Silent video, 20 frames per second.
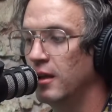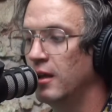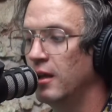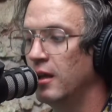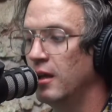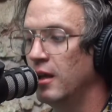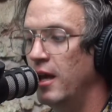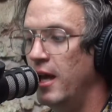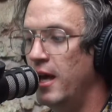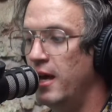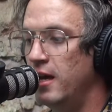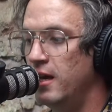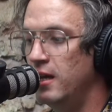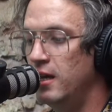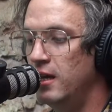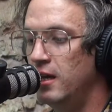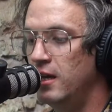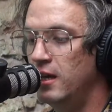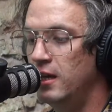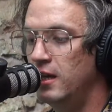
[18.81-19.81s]

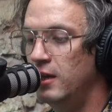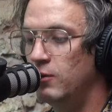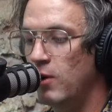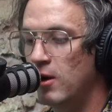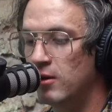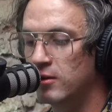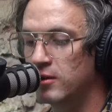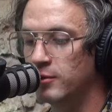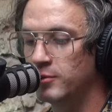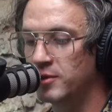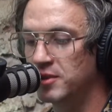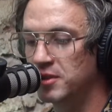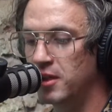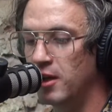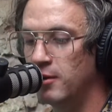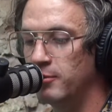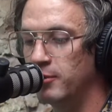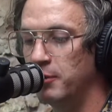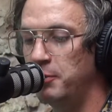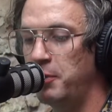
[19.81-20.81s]
Hey, welcome to
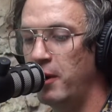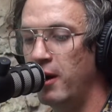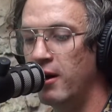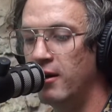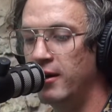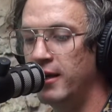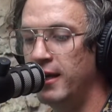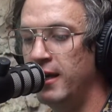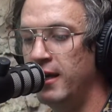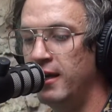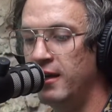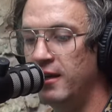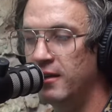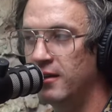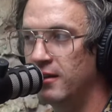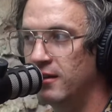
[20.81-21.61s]
Scumber Party.